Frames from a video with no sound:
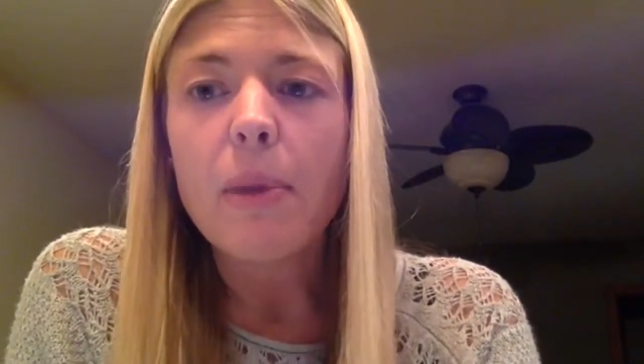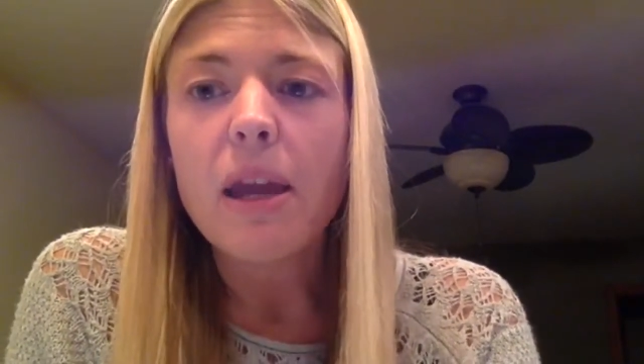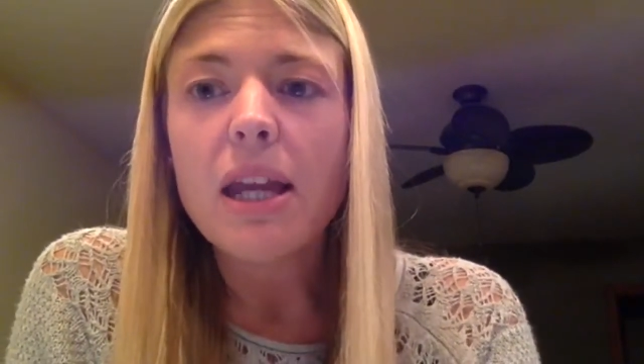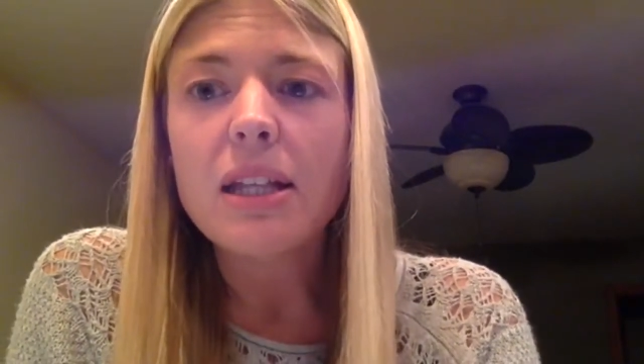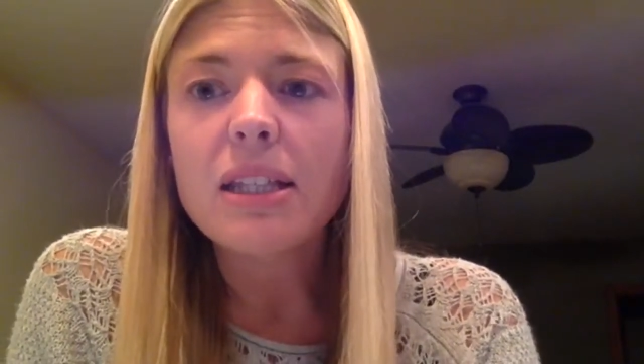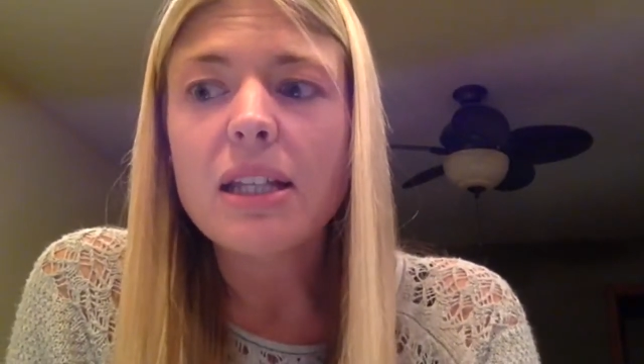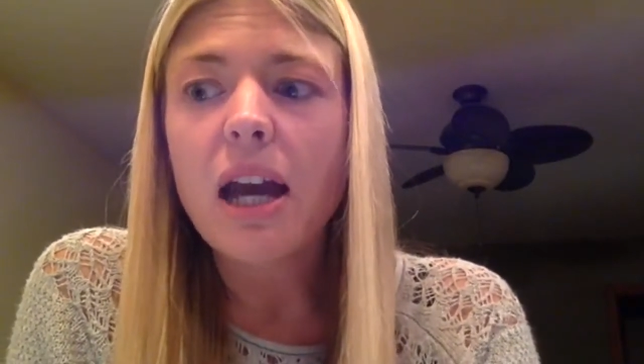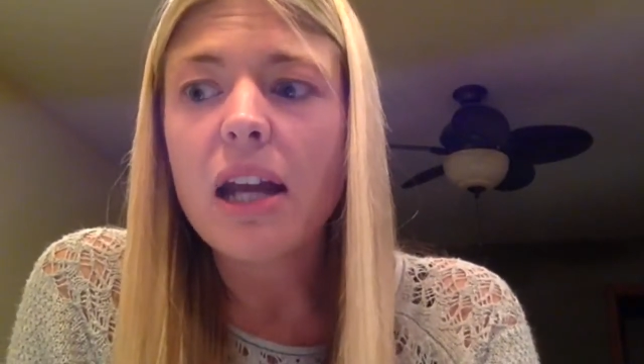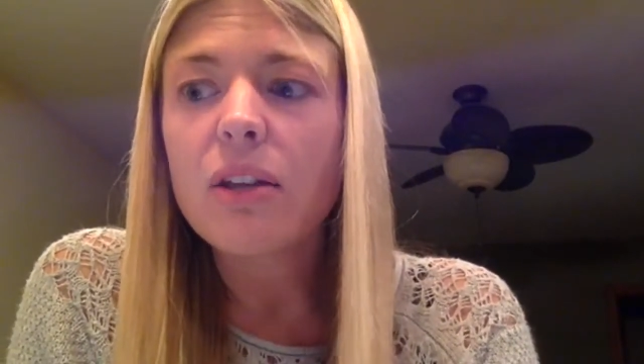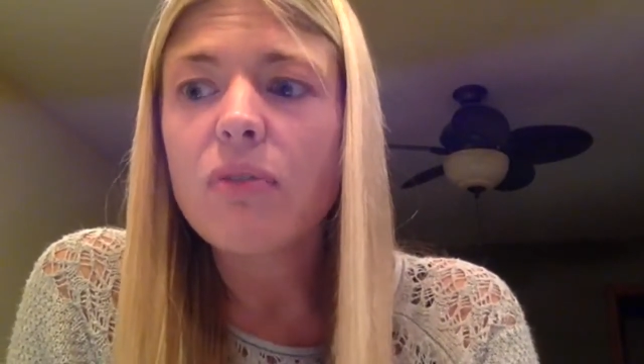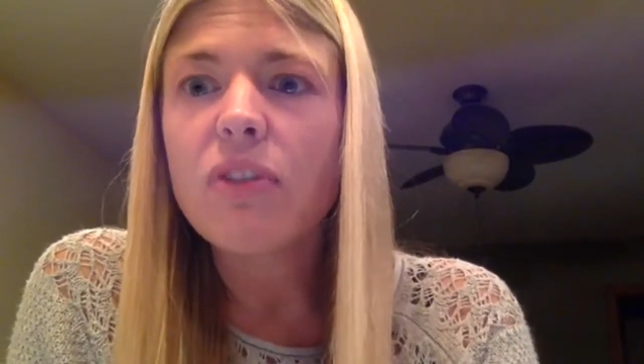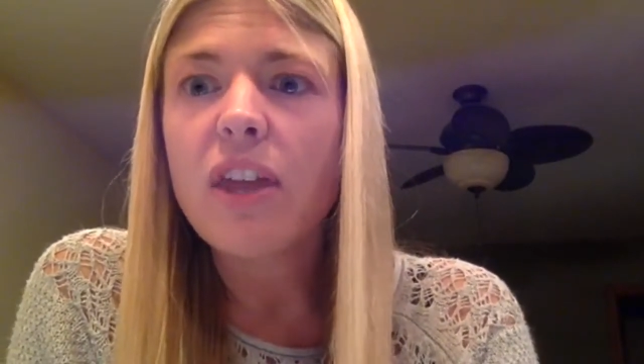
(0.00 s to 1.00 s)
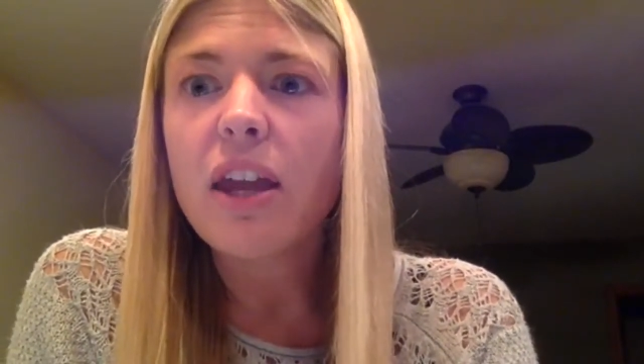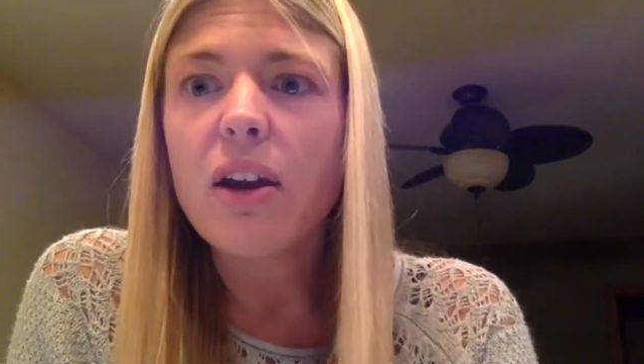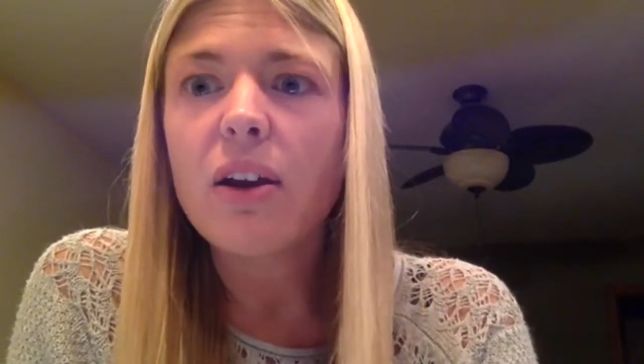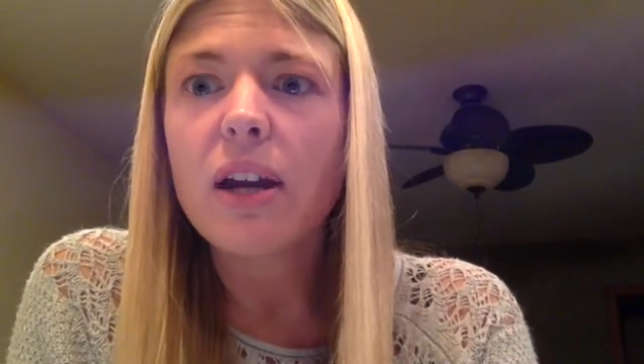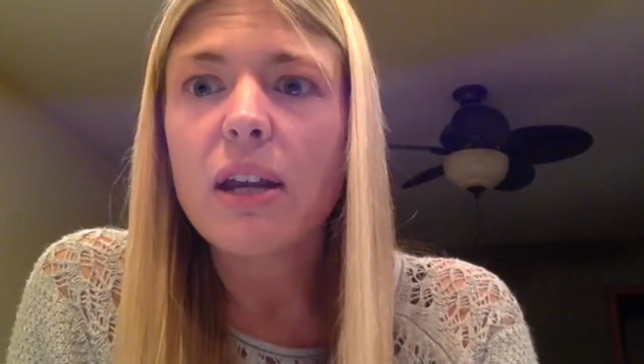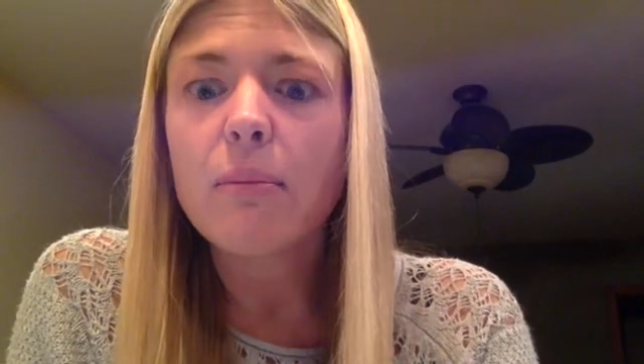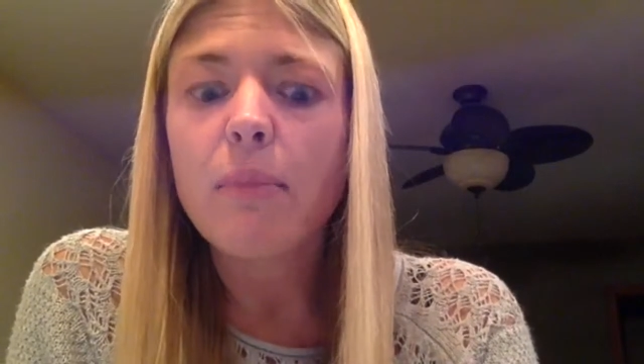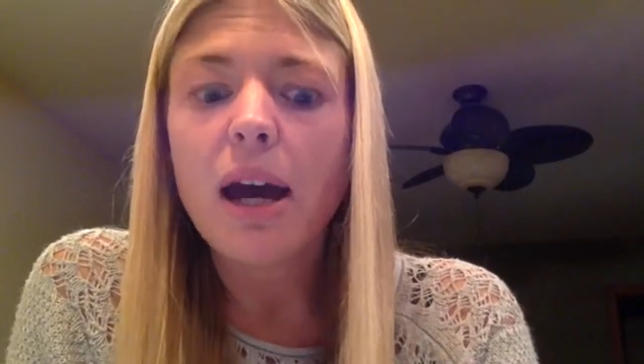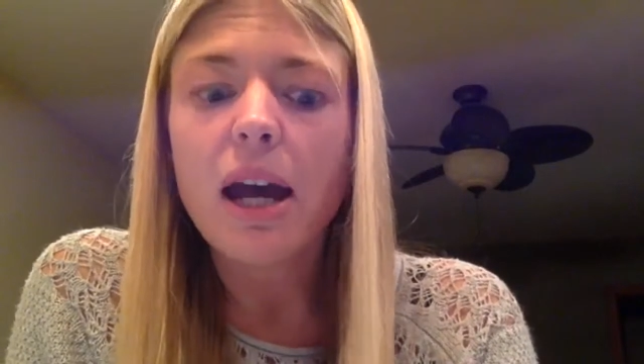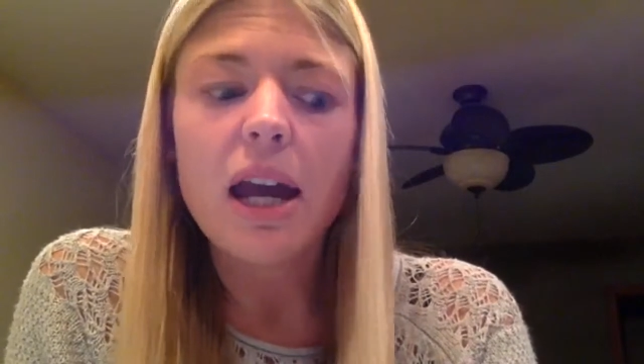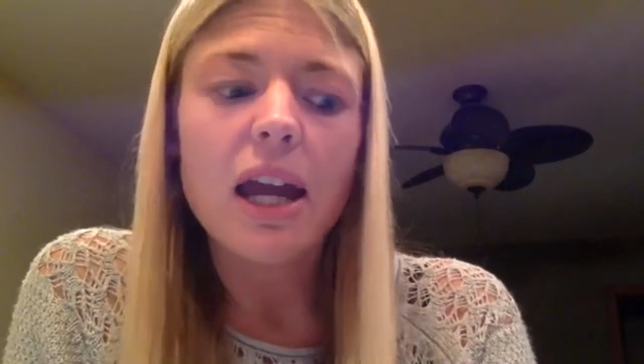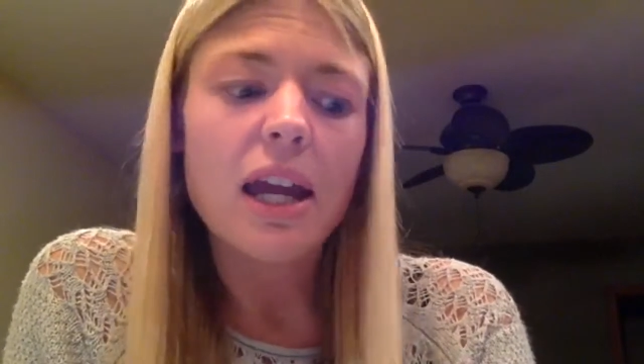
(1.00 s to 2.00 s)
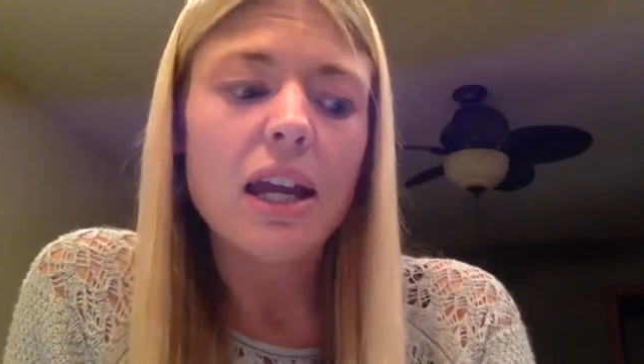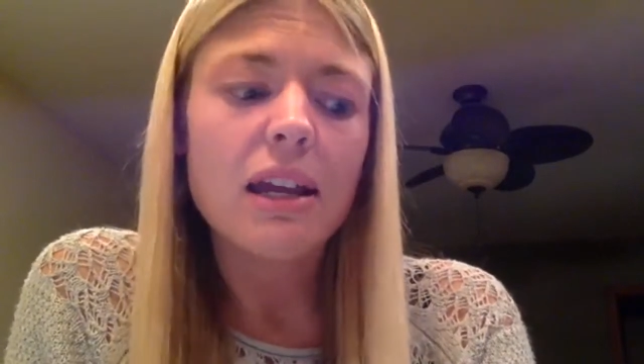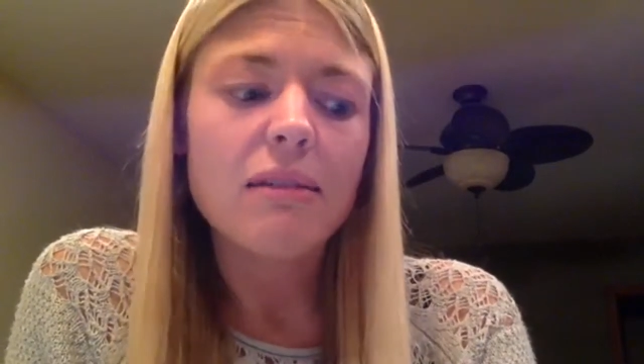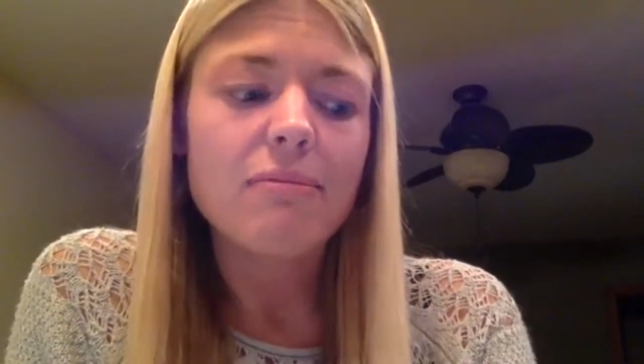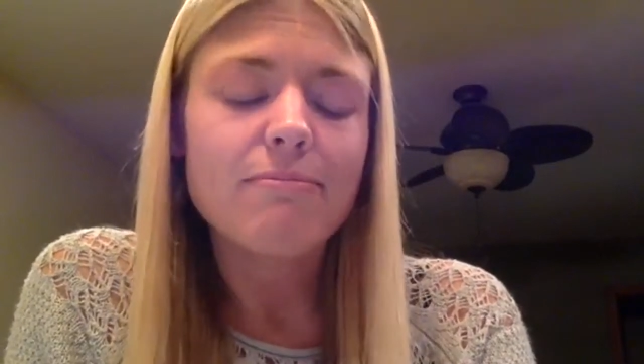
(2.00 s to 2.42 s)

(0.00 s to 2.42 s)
it's kind of there in my,